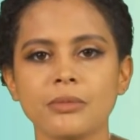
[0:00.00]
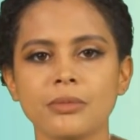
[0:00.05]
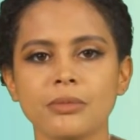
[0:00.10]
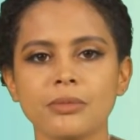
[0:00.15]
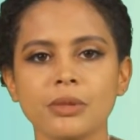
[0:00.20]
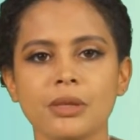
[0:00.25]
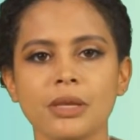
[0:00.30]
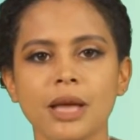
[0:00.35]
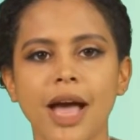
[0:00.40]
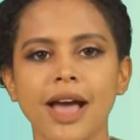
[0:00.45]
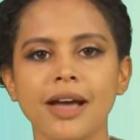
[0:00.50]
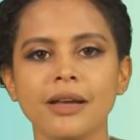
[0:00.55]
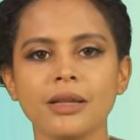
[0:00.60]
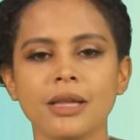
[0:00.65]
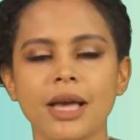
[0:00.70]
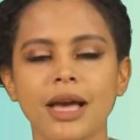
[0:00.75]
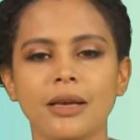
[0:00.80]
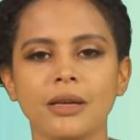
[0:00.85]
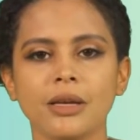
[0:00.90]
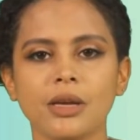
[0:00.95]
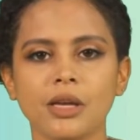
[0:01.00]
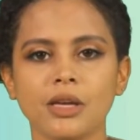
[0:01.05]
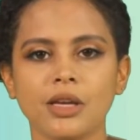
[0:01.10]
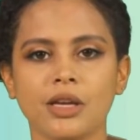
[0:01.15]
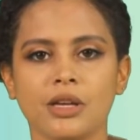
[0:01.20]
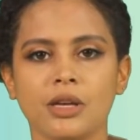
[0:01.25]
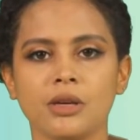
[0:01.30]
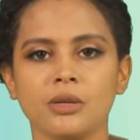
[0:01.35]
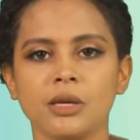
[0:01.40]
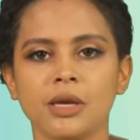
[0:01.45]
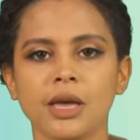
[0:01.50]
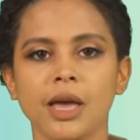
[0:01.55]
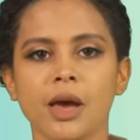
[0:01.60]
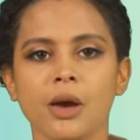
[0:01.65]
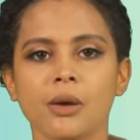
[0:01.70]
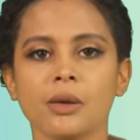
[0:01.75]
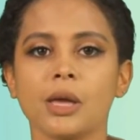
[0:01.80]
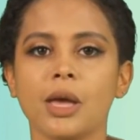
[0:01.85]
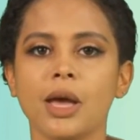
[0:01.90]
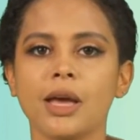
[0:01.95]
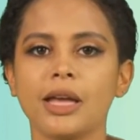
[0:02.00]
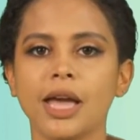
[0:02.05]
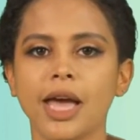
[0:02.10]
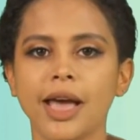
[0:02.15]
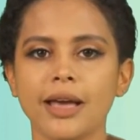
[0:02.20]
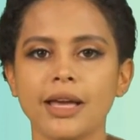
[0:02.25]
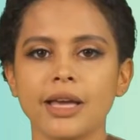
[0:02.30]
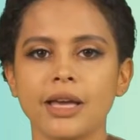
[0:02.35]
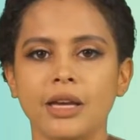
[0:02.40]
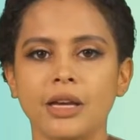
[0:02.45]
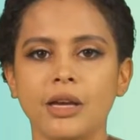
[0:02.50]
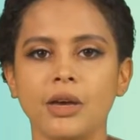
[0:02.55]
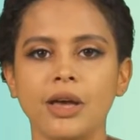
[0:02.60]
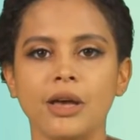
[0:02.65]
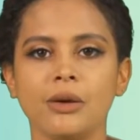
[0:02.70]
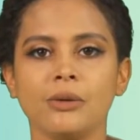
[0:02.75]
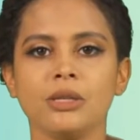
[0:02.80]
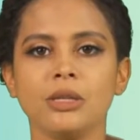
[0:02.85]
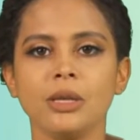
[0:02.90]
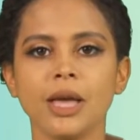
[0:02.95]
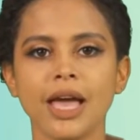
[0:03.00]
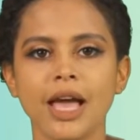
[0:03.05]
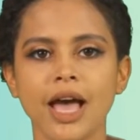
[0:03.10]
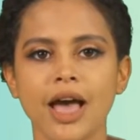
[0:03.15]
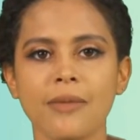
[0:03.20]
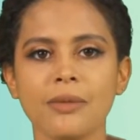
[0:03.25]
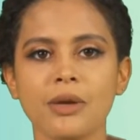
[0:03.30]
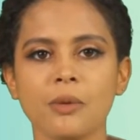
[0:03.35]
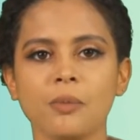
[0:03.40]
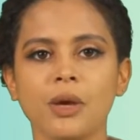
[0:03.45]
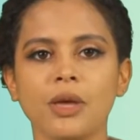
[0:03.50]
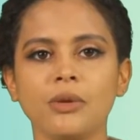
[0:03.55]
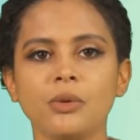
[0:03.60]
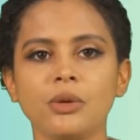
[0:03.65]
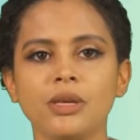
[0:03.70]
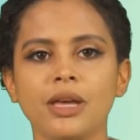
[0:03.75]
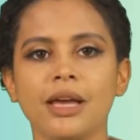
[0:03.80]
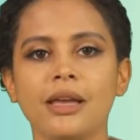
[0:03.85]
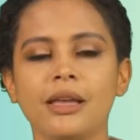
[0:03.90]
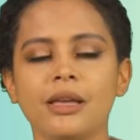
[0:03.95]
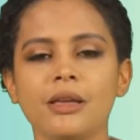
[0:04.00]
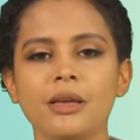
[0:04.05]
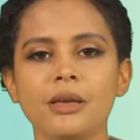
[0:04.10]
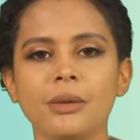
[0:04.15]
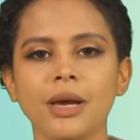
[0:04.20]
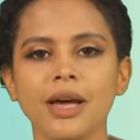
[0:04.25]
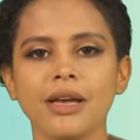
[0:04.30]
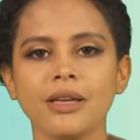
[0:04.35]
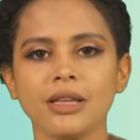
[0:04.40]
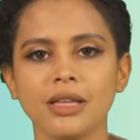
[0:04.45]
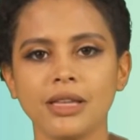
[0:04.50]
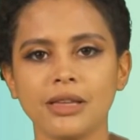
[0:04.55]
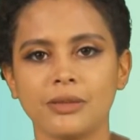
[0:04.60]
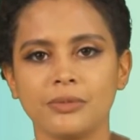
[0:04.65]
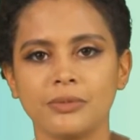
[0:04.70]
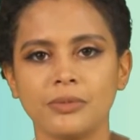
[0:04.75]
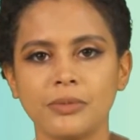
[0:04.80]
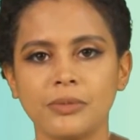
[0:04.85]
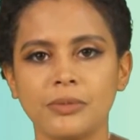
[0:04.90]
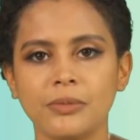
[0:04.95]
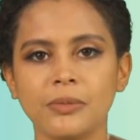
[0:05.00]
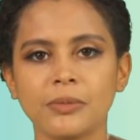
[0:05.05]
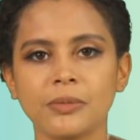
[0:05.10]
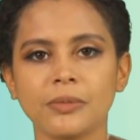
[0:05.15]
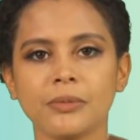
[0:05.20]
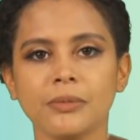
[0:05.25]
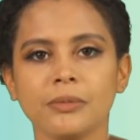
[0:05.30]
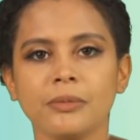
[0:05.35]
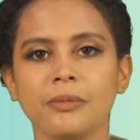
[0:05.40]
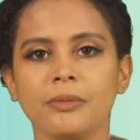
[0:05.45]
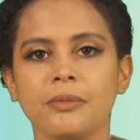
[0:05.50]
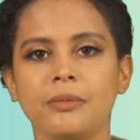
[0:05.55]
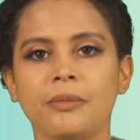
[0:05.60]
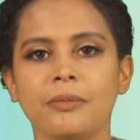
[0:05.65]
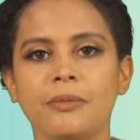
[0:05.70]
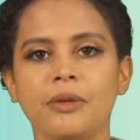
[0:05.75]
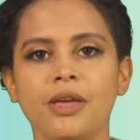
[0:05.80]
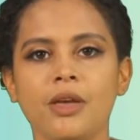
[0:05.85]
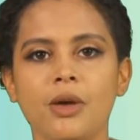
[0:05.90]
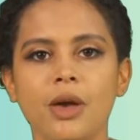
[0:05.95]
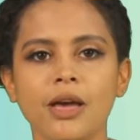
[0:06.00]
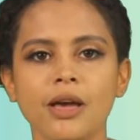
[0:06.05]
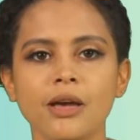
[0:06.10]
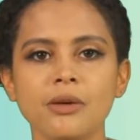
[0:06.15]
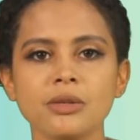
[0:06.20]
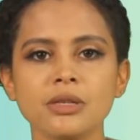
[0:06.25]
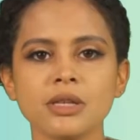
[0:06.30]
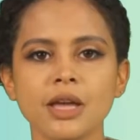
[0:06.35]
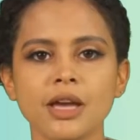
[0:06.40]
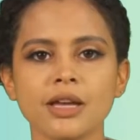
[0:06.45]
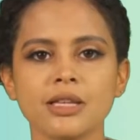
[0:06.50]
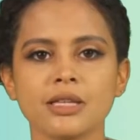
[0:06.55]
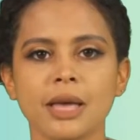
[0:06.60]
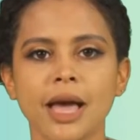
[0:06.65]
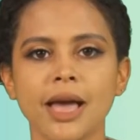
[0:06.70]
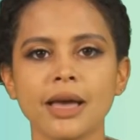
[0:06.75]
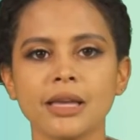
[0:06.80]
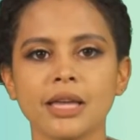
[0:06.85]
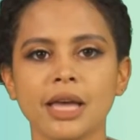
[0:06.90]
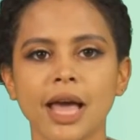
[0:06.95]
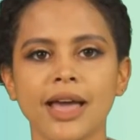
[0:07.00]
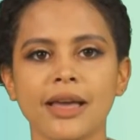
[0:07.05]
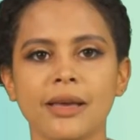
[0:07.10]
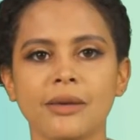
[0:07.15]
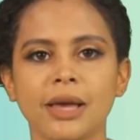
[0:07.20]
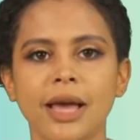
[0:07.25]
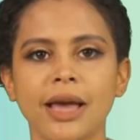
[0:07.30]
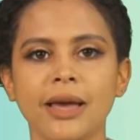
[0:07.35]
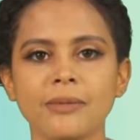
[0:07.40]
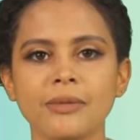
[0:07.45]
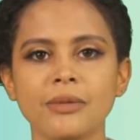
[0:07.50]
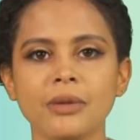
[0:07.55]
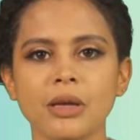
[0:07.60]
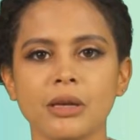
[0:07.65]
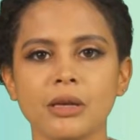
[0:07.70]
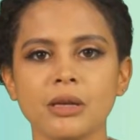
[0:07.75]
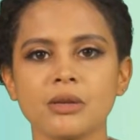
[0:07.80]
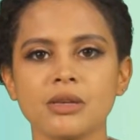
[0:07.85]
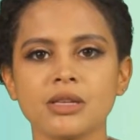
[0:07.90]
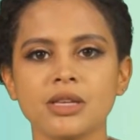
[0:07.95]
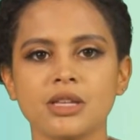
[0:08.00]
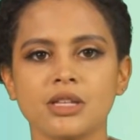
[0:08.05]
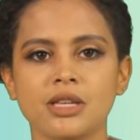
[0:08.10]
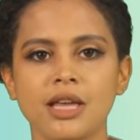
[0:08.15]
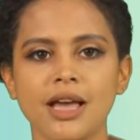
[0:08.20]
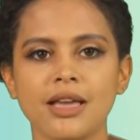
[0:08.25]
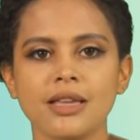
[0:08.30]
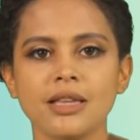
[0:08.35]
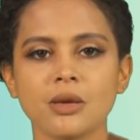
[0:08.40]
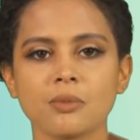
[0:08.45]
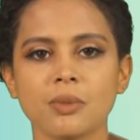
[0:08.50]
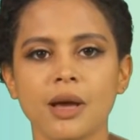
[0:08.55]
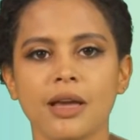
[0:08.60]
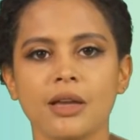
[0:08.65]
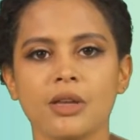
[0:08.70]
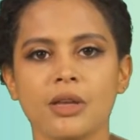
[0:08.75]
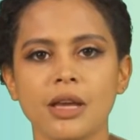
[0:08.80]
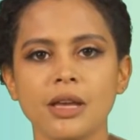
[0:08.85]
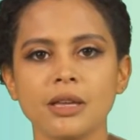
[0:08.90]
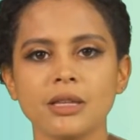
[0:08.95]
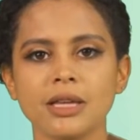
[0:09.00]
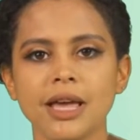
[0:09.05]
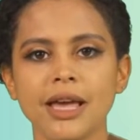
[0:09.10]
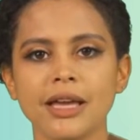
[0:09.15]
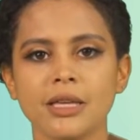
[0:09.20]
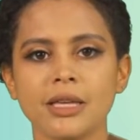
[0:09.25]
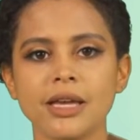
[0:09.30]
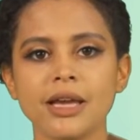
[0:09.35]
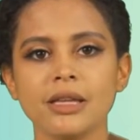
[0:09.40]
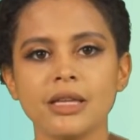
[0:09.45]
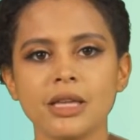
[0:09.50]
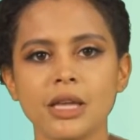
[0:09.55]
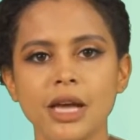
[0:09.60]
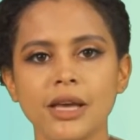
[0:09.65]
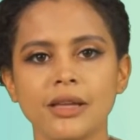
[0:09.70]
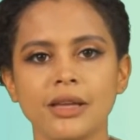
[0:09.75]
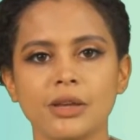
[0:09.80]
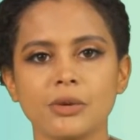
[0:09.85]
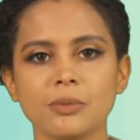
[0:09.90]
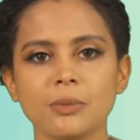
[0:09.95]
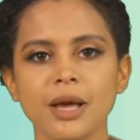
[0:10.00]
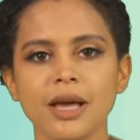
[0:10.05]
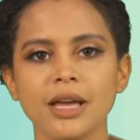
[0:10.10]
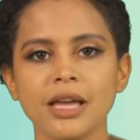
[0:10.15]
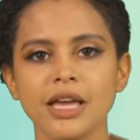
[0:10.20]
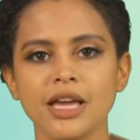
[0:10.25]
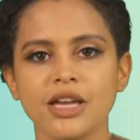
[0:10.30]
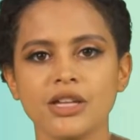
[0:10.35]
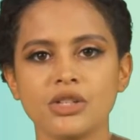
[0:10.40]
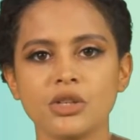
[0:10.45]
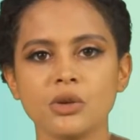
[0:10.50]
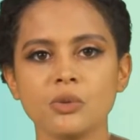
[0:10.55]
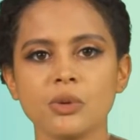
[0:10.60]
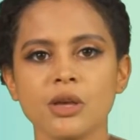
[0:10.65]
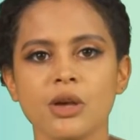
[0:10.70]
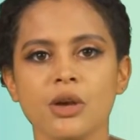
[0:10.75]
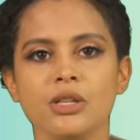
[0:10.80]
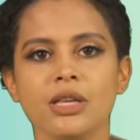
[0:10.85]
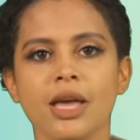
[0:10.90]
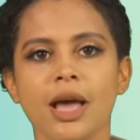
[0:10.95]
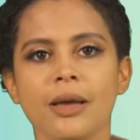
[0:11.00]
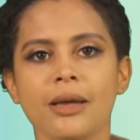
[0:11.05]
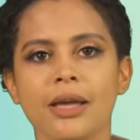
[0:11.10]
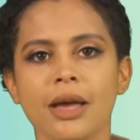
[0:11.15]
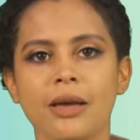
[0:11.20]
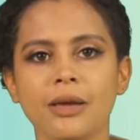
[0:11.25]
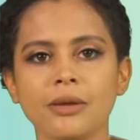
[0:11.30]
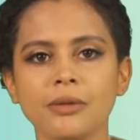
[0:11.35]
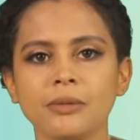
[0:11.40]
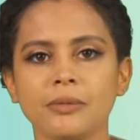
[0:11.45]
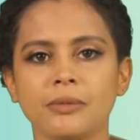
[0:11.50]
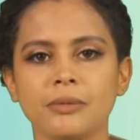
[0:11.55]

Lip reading: The side effects listed below are not experienced by everyone who takes this medicine. If you are concerned about side effects, discuss the risks and benefits of this medication with your doctor.